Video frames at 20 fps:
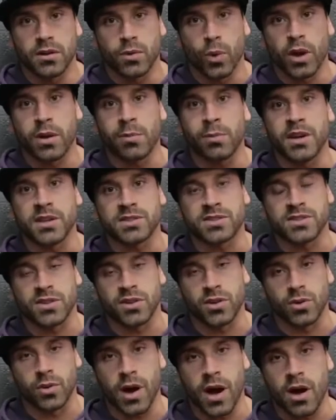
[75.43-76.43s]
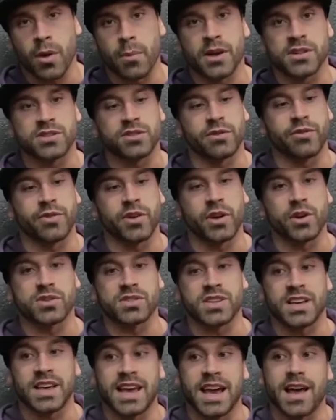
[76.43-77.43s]
what it means to you, how it makes you feel
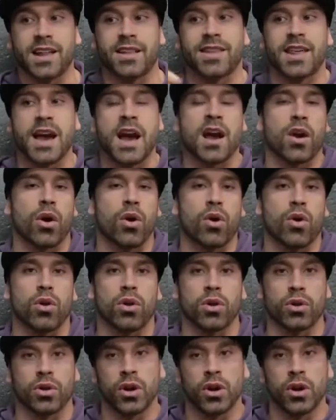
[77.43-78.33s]
to get that goal,